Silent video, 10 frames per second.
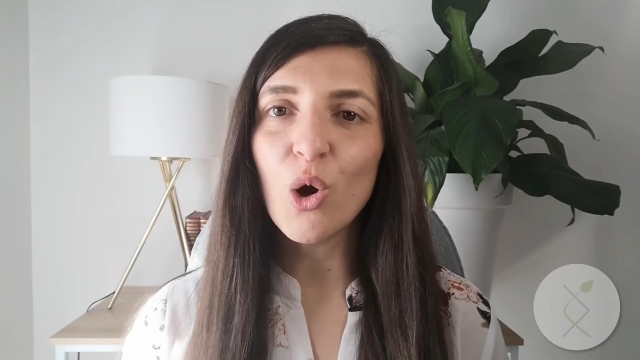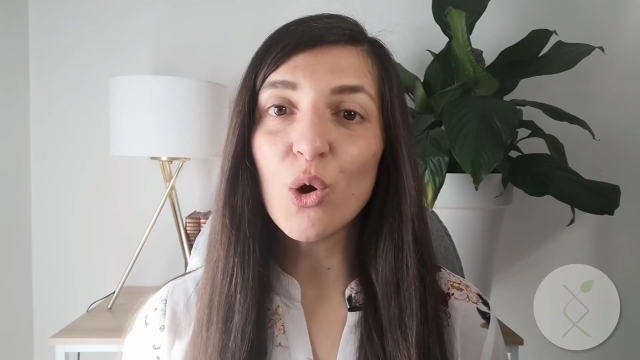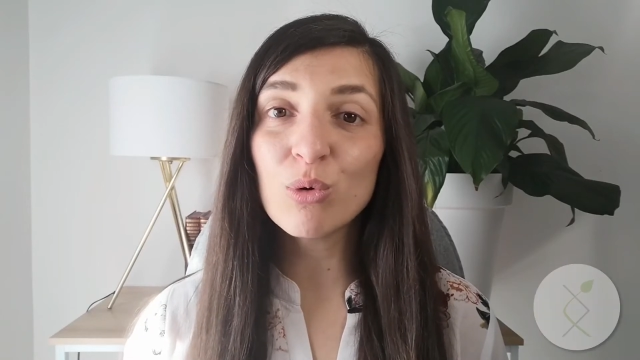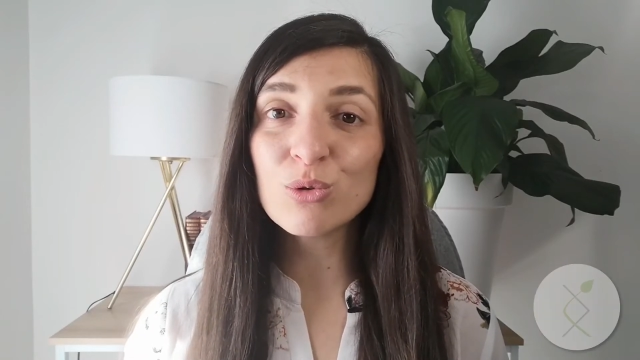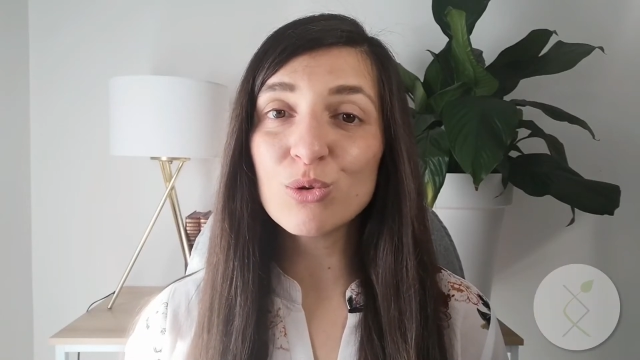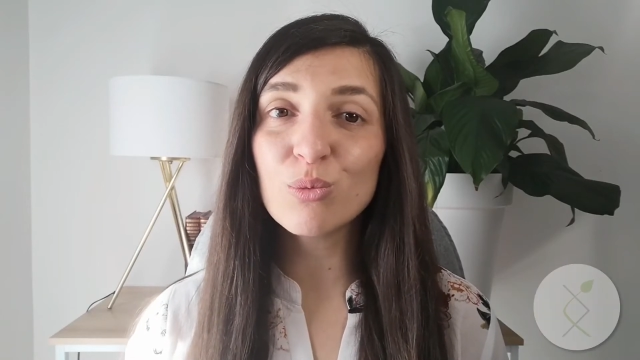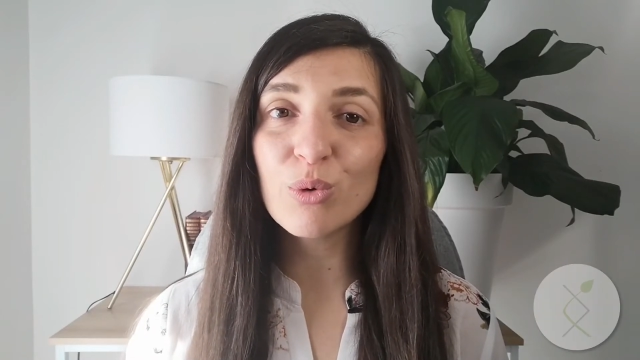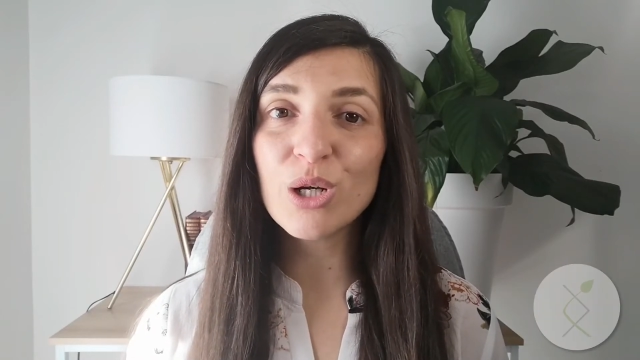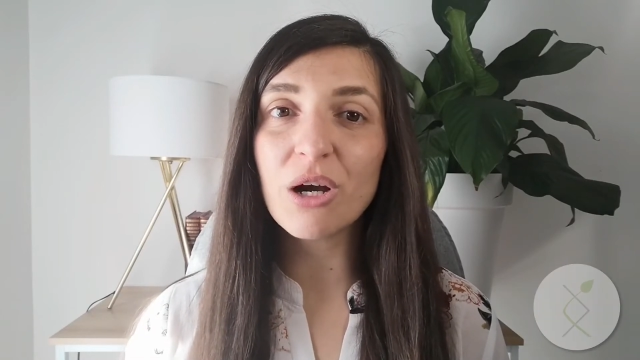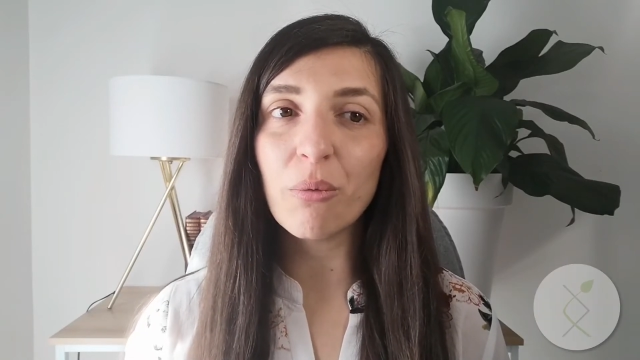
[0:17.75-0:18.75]
who want to
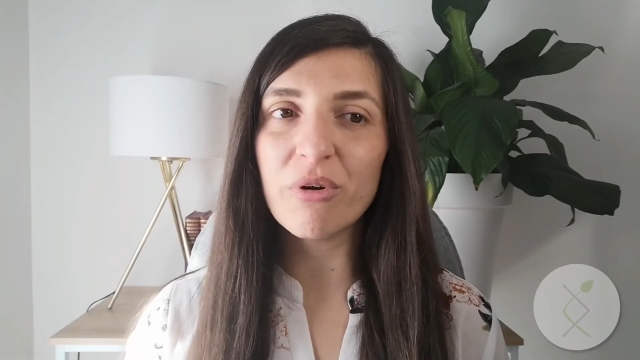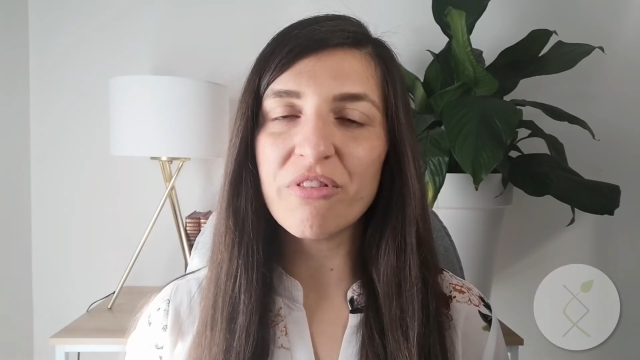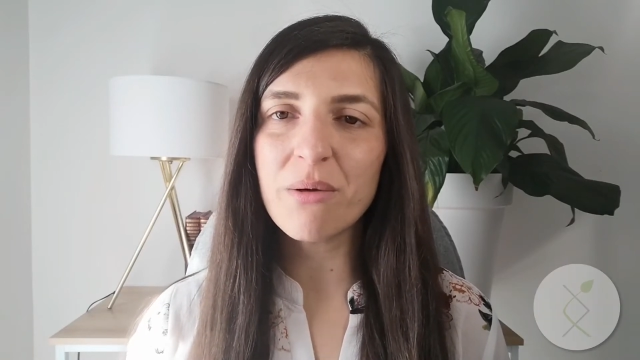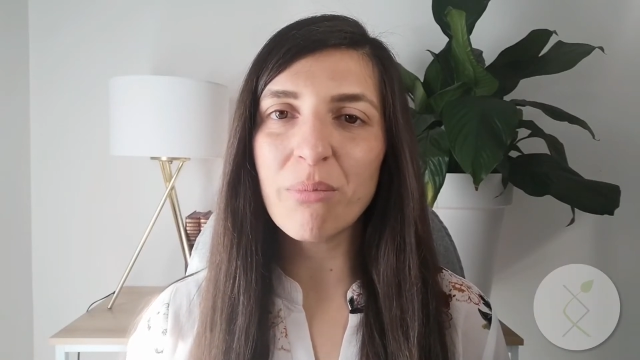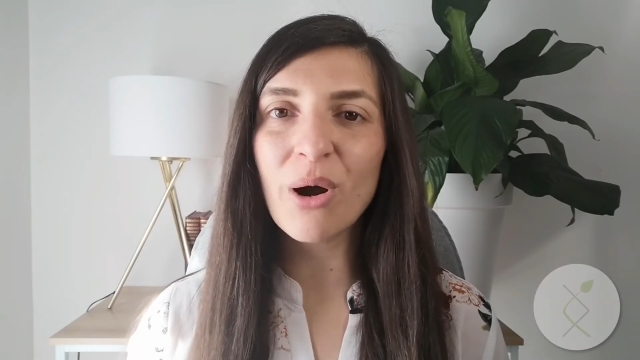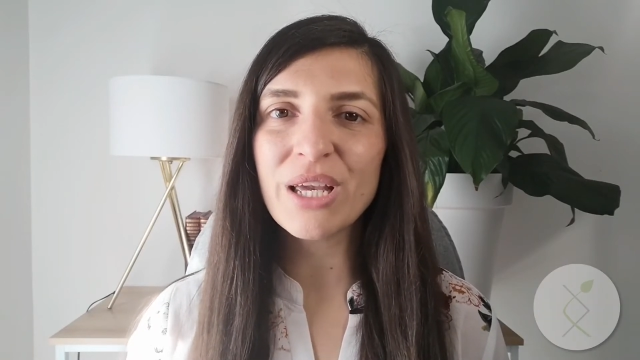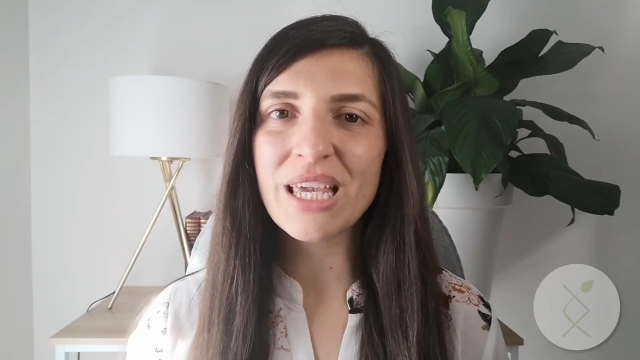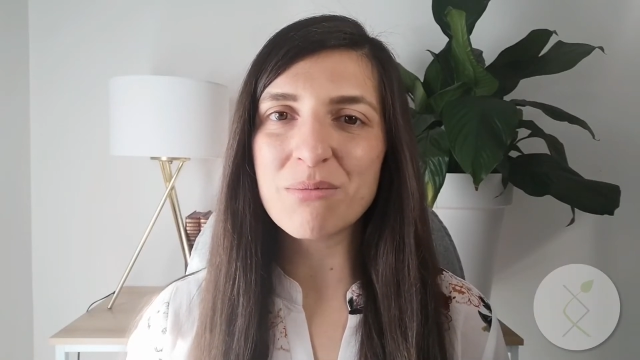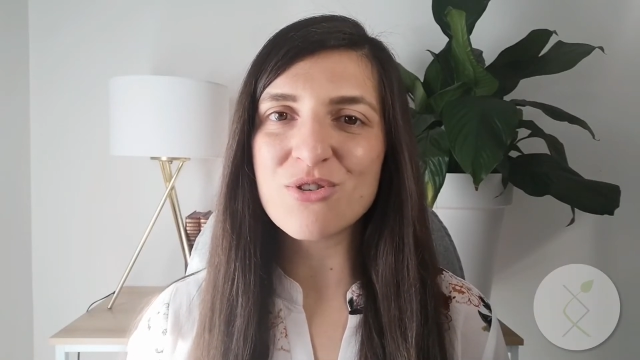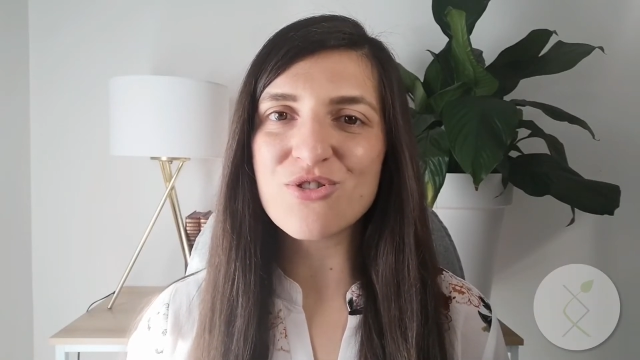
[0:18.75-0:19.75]
work with their
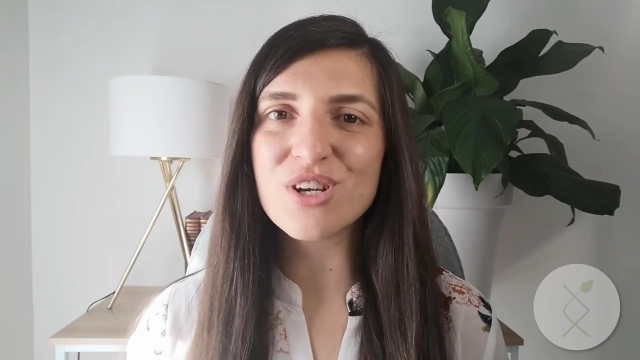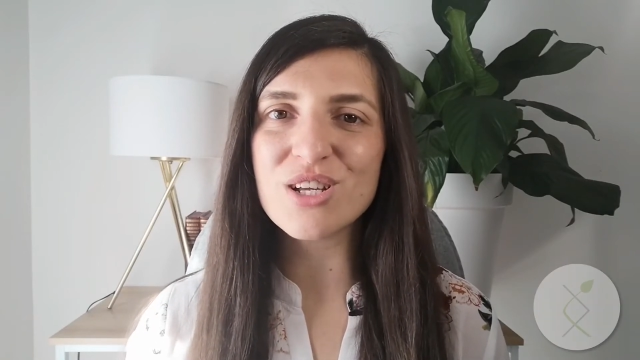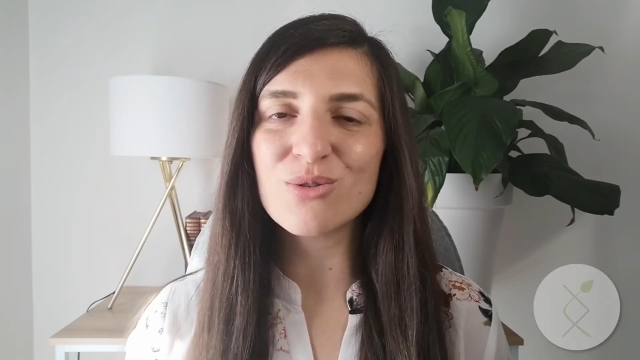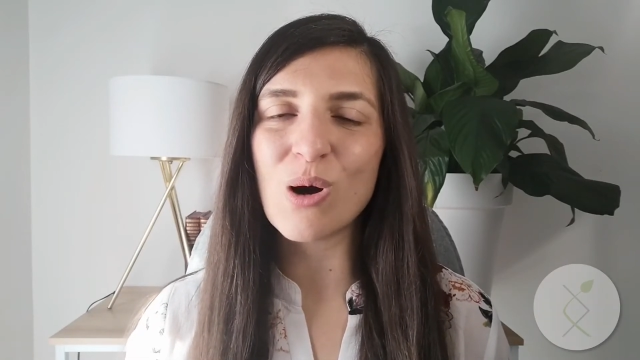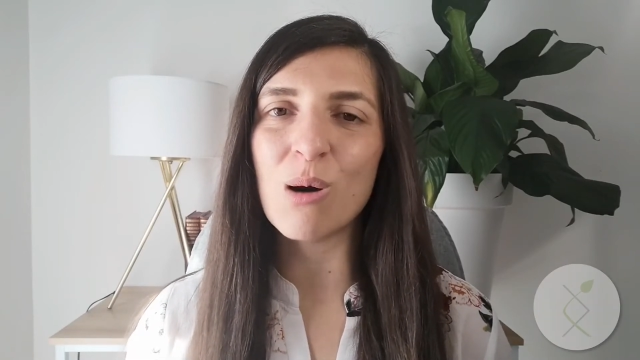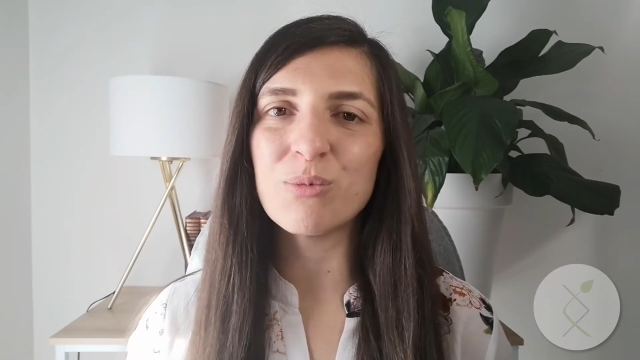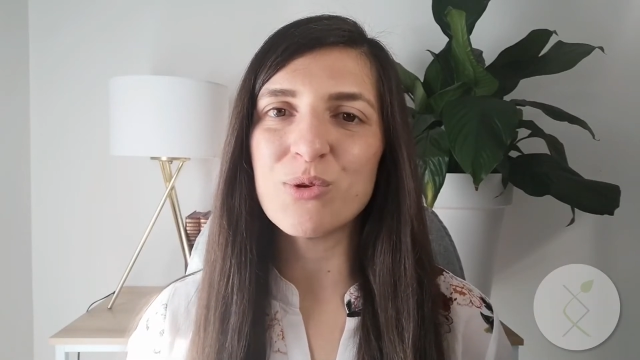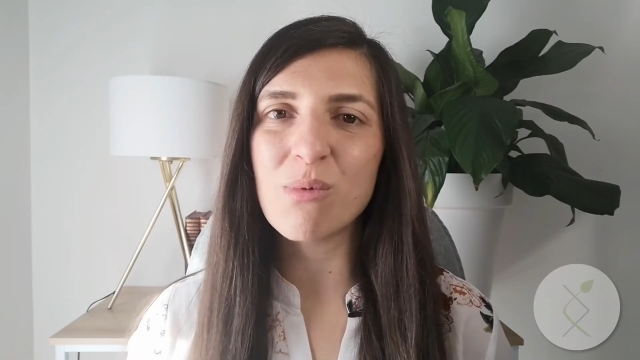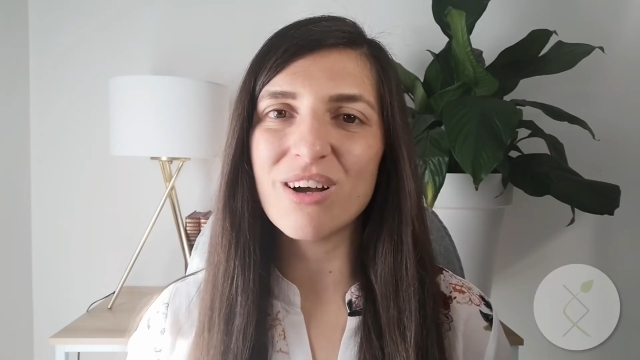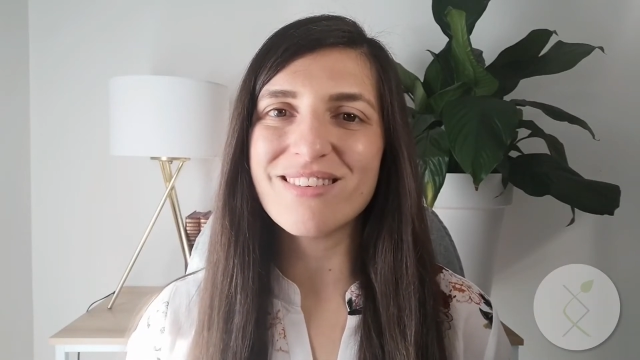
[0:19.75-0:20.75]
biochemistry to
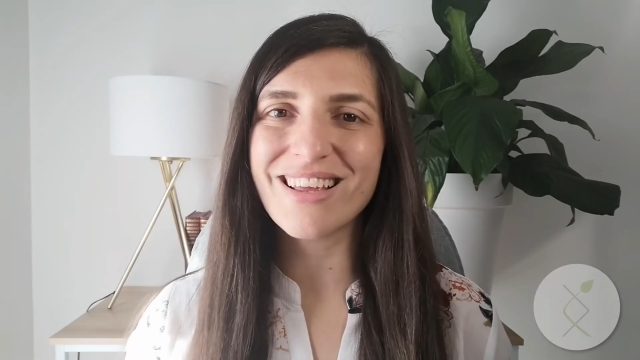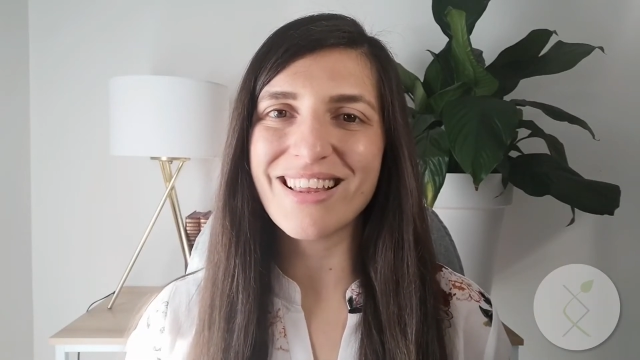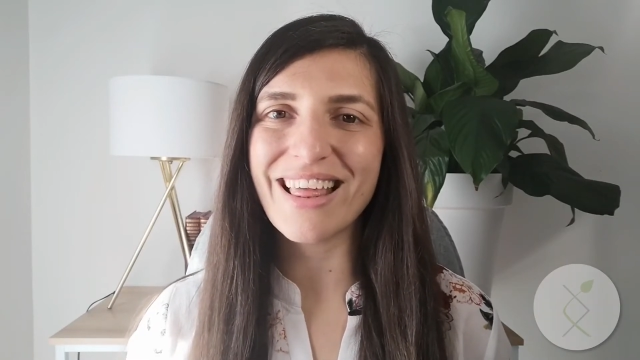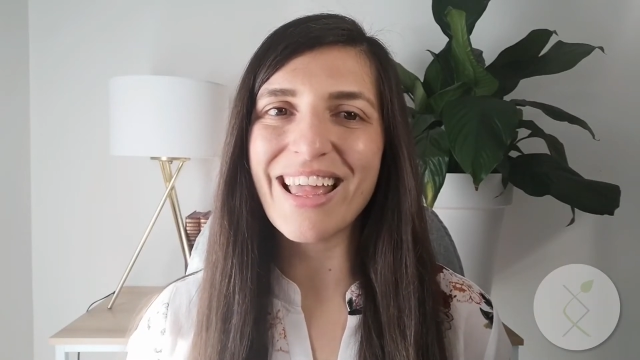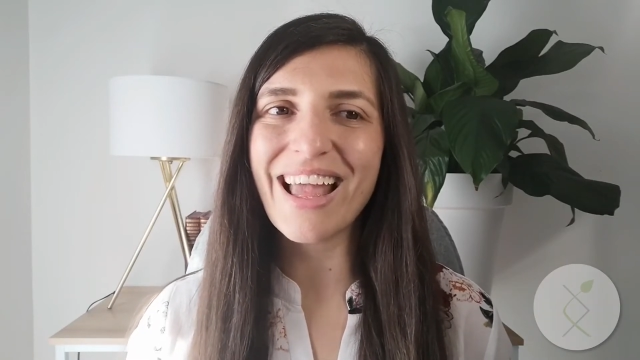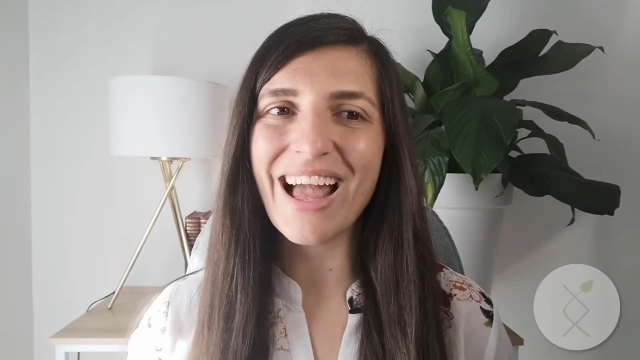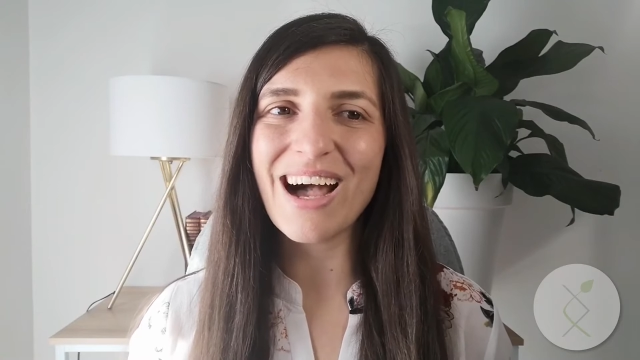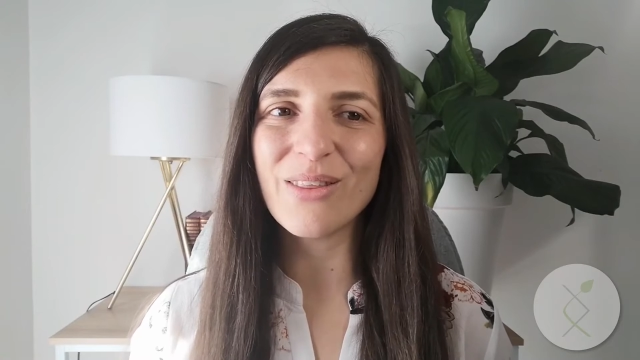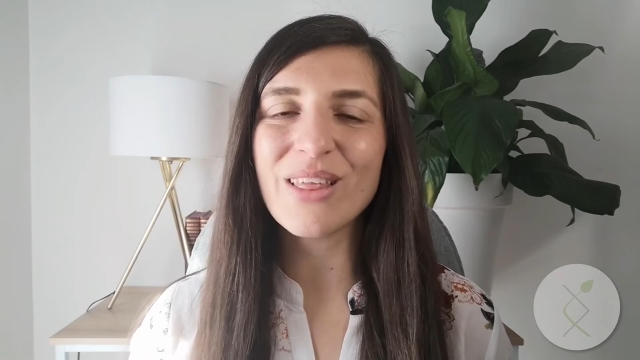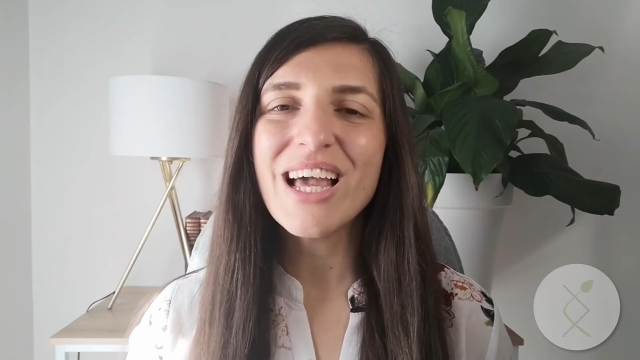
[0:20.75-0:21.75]
optimize their
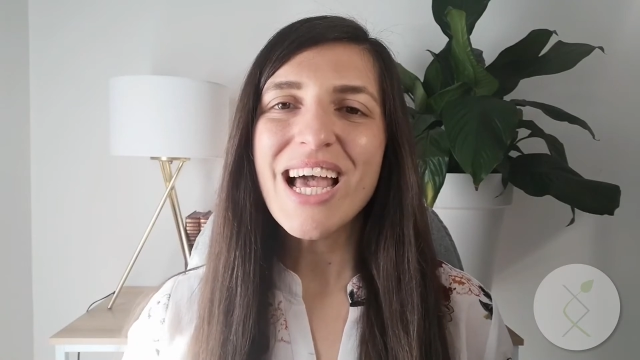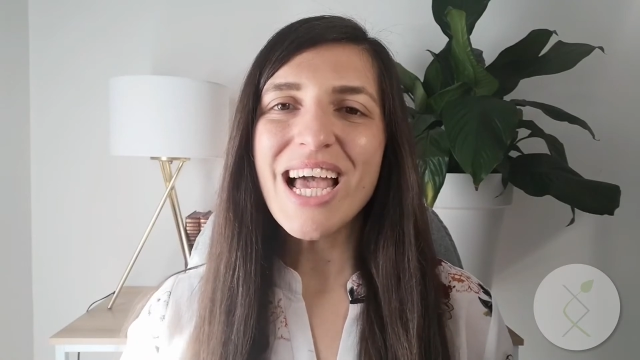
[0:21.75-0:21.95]
health.